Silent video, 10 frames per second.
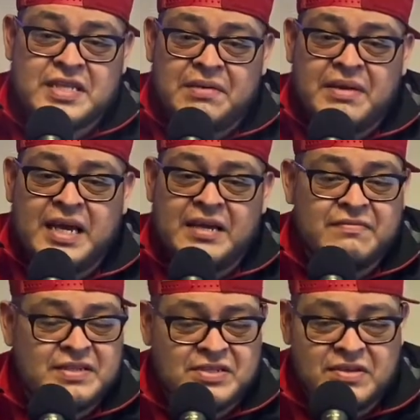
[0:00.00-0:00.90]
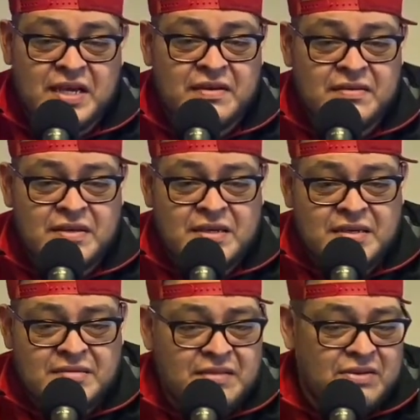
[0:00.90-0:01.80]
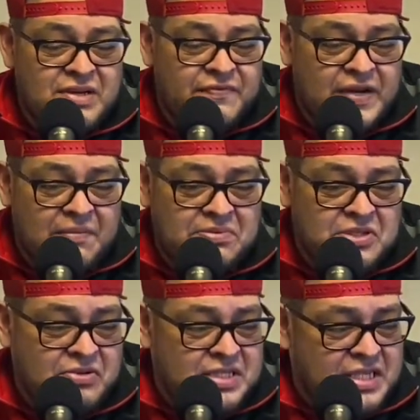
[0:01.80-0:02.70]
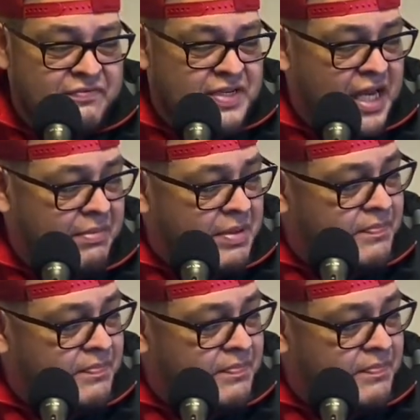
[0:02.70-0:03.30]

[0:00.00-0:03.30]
of my head because, different episode, just different timing.